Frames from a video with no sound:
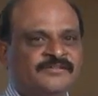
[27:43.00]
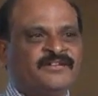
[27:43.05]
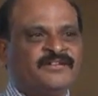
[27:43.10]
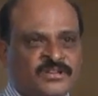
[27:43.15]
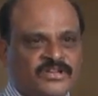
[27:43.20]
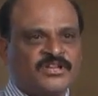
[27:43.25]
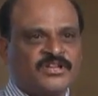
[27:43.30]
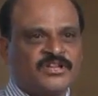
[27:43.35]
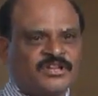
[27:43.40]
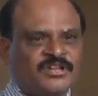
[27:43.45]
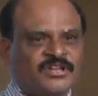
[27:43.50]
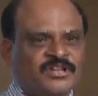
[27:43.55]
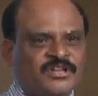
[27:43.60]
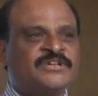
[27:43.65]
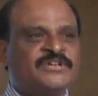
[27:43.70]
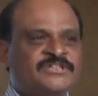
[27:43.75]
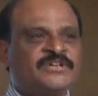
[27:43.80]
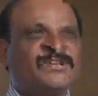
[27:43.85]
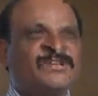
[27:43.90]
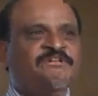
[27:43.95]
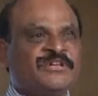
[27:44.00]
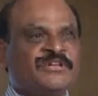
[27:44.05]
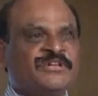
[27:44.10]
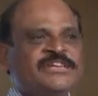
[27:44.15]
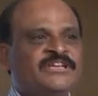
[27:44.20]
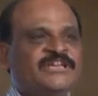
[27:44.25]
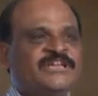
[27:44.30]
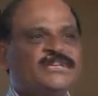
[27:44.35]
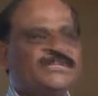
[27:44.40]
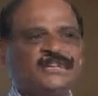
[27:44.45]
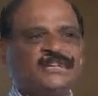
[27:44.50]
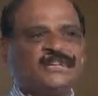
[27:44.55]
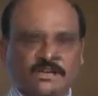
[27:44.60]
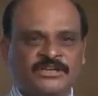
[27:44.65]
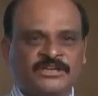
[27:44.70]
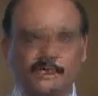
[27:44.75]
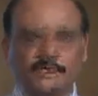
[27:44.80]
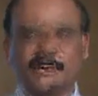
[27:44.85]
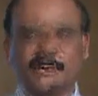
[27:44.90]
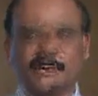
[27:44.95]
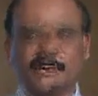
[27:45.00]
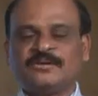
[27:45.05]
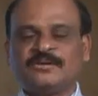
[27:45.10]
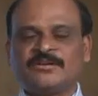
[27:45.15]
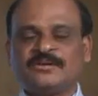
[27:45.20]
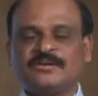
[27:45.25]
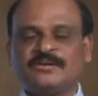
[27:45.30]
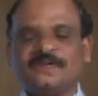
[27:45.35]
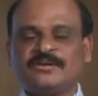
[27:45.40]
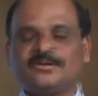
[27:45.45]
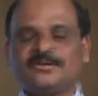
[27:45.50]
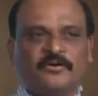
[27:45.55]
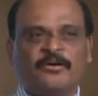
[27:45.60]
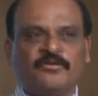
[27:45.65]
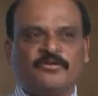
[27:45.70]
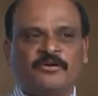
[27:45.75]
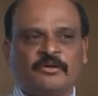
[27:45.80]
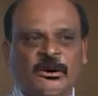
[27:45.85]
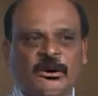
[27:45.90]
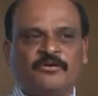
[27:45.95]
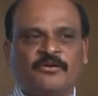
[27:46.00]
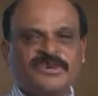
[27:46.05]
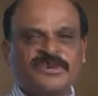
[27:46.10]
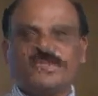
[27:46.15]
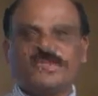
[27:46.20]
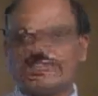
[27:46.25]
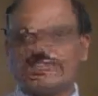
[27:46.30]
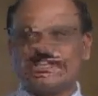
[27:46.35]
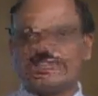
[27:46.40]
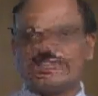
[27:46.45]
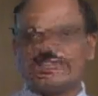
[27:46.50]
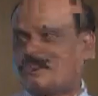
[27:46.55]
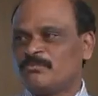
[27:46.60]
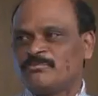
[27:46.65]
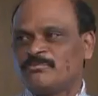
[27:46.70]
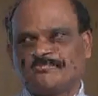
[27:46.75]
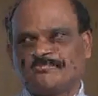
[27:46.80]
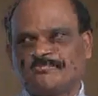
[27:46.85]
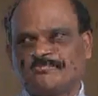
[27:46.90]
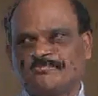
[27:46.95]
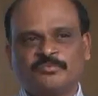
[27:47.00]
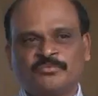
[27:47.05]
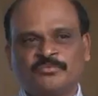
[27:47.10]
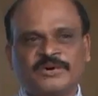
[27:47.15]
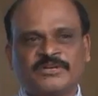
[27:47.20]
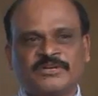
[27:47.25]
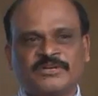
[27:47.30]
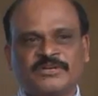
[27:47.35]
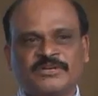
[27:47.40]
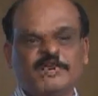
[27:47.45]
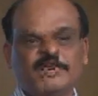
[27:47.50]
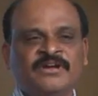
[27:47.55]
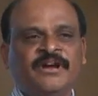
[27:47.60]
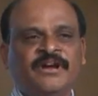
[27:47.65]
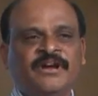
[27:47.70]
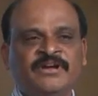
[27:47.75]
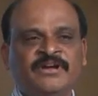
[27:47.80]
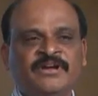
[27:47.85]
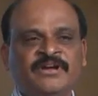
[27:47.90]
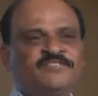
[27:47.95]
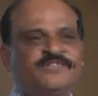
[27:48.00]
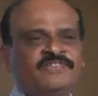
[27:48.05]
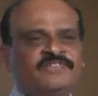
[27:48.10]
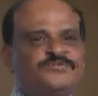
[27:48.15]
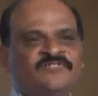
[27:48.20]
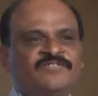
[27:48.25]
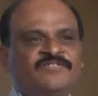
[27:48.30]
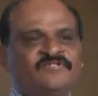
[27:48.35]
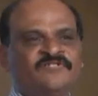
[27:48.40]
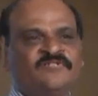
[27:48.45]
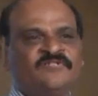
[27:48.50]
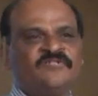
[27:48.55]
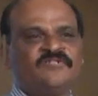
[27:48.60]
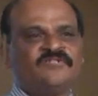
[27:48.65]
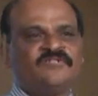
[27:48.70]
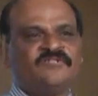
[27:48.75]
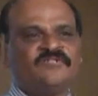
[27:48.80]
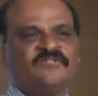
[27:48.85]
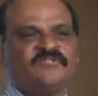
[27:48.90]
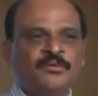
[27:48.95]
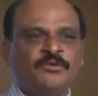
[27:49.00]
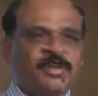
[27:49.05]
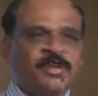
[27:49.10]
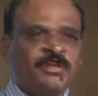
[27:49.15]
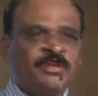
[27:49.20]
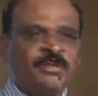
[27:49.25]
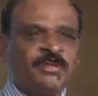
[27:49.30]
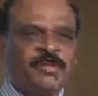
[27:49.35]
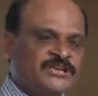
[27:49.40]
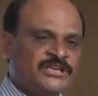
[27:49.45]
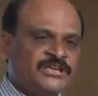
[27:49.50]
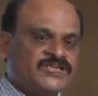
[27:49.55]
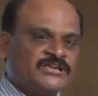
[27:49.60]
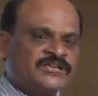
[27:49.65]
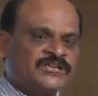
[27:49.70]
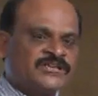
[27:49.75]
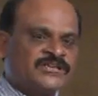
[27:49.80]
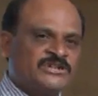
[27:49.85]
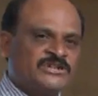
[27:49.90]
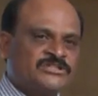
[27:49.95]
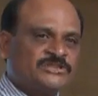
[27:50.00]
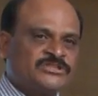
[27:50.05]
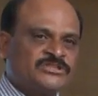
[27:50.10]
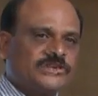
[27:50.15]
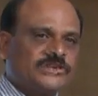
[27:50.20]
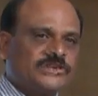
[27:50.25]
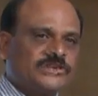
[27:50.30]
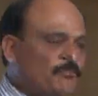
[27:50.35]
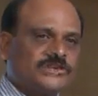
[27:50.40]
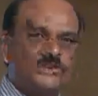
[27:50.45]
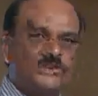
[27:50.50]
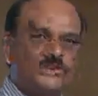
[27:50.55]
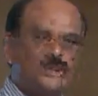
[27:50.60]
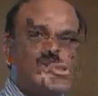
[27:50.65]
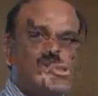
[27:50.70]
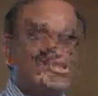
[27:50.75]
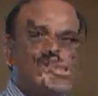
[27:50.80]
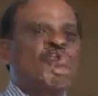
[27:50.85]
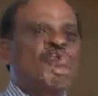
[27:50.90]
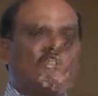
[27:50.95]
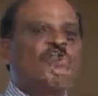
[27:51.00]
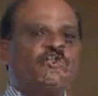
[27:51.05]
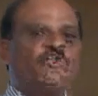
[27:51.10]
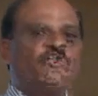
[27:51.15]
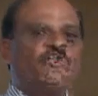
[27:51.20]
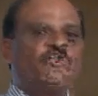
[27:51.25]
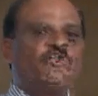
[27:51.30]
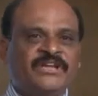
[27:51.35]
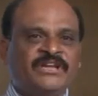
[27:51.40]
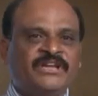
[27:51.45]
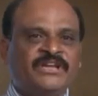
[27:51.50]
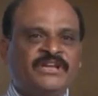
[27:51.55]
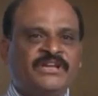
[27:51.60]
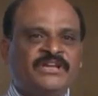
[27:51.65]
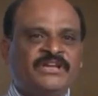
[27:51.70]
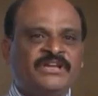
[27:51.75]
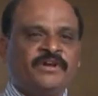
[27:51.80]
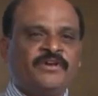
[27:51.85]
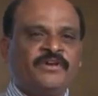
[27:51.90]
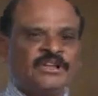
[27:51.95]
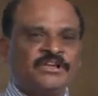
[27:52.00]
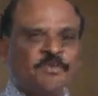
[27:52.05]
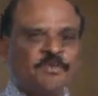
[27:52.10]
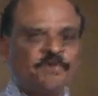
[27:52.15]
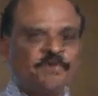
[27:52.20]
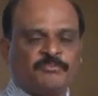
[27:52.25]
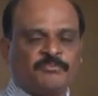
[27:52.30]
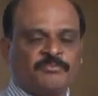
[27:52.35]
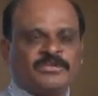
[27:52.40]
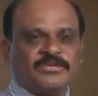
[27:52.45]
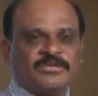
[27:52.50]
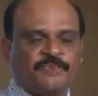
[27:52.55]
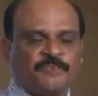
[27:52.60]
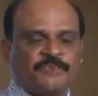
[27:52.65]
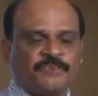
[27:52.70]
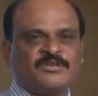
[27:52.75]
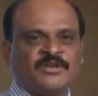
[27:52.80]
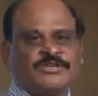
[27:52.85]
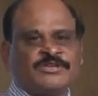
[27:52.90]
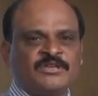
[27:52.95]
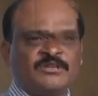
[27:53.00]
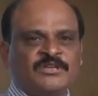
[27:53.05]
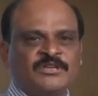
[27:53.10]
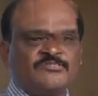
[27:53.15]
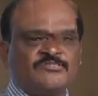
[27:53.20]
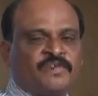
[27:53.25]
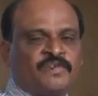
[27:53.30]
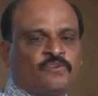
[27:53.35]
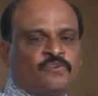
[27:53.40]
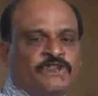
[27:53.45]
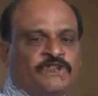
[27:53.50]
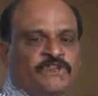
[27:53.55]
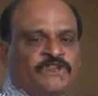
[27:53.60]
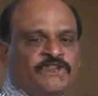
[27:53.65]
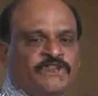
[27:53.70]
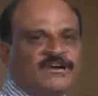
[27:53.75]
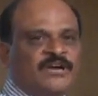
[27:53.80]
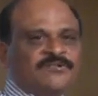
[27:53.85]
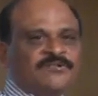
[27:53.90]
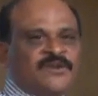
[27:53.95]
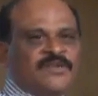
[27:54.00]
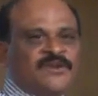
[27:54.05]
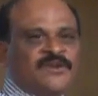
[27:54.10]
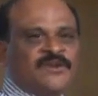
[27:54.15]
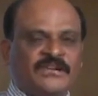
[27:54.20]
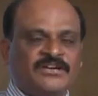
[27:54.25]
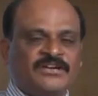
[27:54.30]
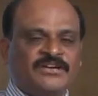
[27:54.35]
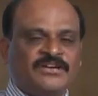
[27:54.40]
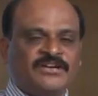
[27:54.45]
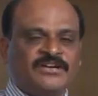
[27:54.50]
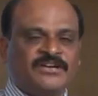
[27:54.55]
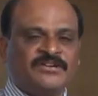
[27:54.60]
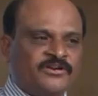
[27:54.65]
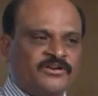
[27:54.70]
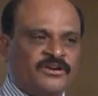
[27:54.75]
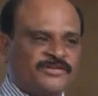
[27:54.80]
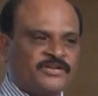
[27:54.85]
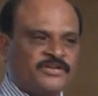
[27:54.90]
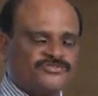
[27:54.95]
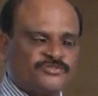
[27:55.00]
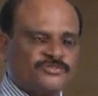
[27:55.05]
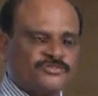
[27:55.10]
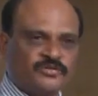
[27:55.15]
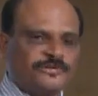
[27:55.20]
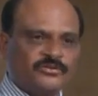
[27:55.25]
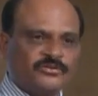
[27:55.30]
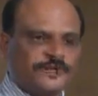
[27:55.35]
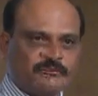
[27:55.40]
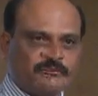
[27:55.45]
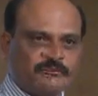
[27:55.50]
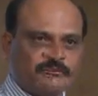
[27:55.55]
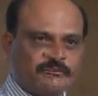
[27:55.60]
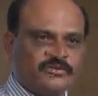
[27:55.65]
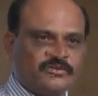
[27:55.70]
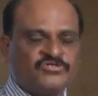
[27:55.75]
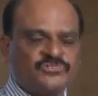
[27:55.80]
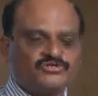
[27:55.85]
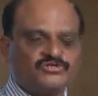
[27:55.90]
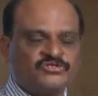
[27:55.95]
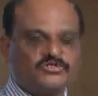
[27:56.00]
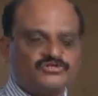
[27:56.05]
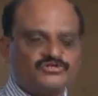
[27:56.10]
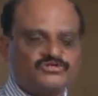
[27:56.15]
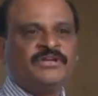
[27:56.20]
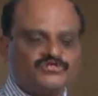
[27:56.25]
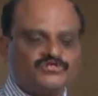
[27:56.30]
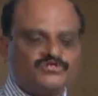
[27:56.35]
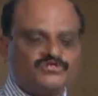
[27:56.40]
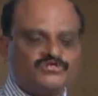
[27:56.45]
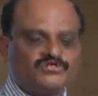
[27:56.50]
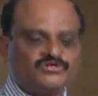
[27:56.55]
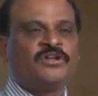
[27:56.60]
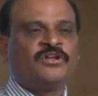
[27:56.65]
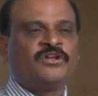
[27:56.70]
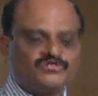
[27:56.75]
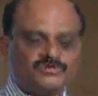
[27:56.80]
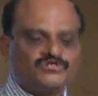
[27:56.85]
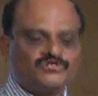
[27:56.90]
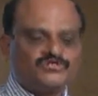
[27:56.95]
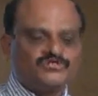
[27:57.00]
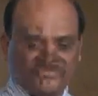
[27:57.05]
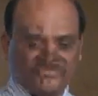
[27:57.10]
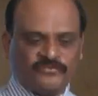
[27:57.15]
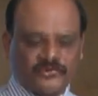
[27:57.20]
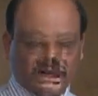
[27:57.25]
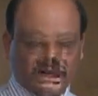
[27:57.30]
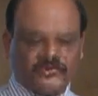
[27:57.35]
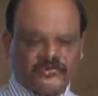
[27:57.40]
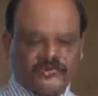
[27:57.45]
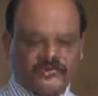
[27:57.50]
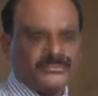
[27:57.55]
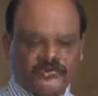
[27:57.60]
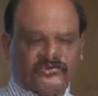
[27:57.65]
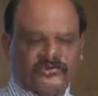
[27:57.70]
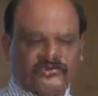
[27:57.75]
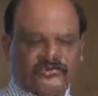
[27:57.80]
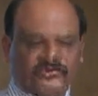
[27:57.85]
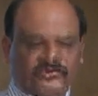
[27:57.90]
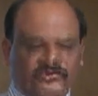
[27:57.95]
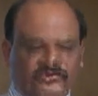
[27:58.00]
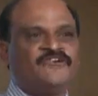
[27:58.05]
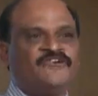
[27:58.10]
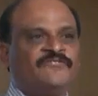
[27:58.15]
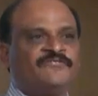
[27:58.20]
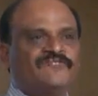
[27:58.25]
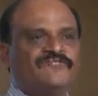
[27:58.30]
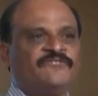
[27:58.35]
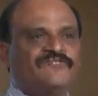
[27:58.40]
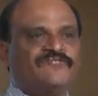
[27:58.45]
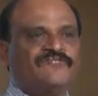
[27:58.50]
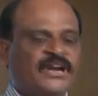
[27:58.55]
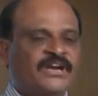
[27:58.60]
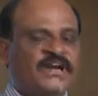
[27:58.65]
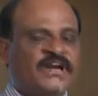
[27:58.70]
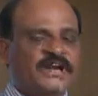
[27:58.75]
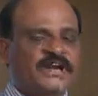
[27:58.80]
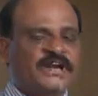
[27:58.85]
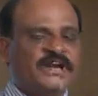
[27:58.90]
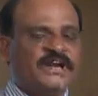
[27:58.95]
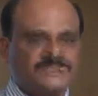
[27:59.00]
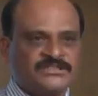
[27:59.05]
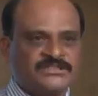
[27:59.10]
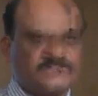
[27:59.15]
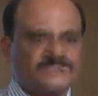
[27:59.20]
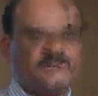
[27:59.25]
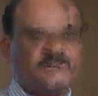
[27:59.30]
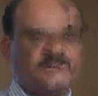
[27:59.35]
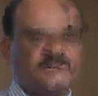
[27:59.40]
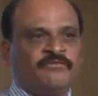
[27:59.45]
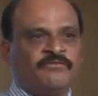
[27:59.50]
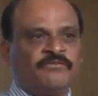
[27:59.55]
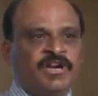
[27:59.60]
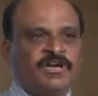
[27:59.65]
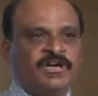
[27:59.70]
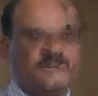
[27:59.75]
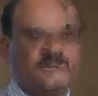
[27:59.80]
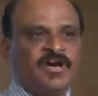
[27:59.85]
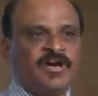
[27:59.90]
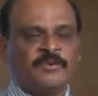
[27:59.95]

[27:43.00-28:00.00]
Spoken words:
So the purpose, it varies. Purpose varies from person to person and investment goals, because he must have got ample amount of money where the purpose of investment is for only granddaughter. So the purpose should be in the longer term for looking at the granddaughters, whatever